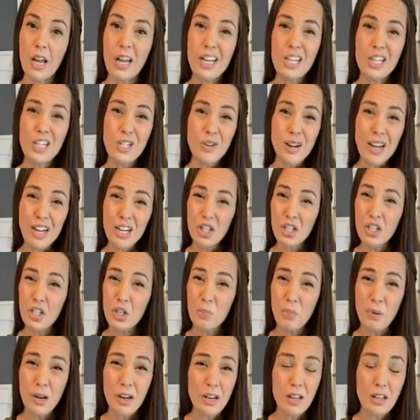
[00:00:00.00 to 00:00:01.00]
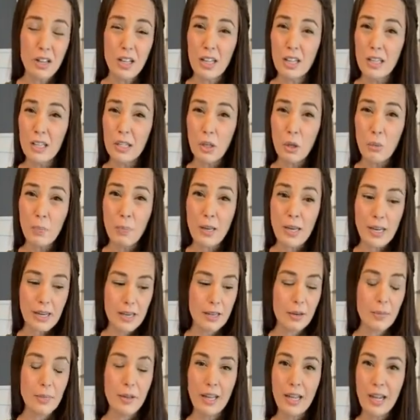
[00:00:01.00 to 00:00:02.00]
So I just sprinkle a little pink
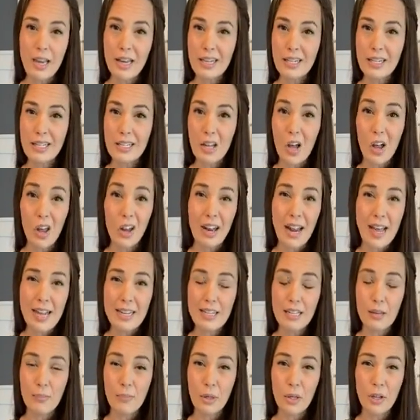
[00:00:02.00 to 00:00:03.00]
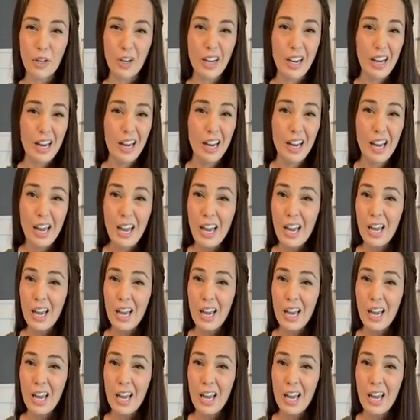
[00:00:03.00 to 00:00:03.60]
Himalayan salt as I'm cooking.